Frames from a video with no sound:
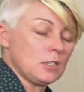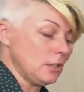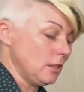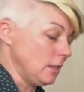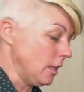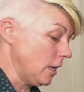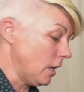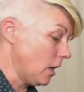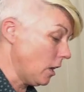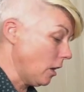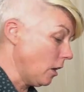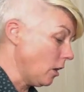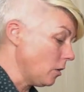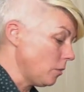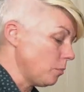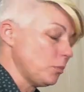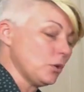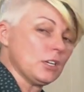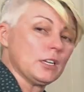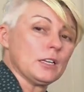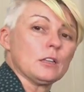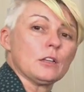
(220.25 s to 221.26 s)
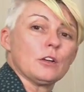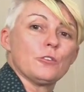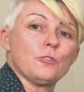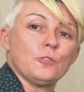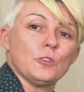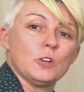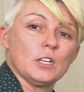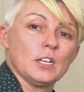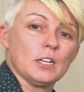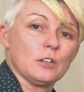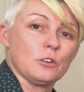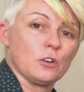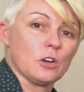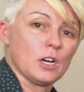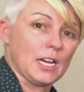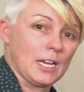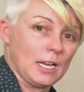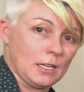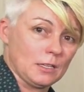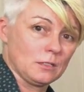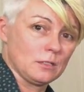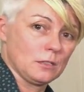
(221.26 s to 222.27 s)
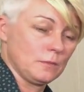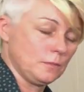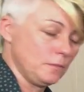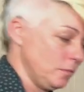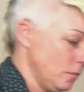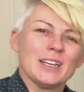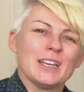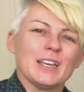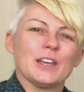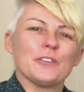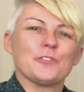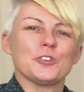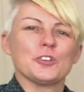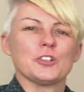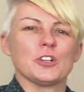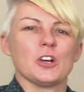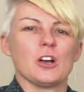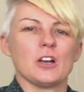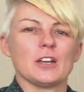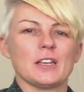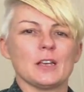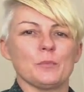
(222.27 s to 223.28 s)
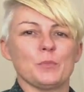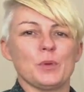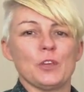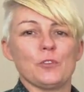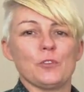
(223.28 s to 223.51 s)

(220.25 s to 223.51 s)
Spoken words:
They're putting their foot in your hand. If your dog can be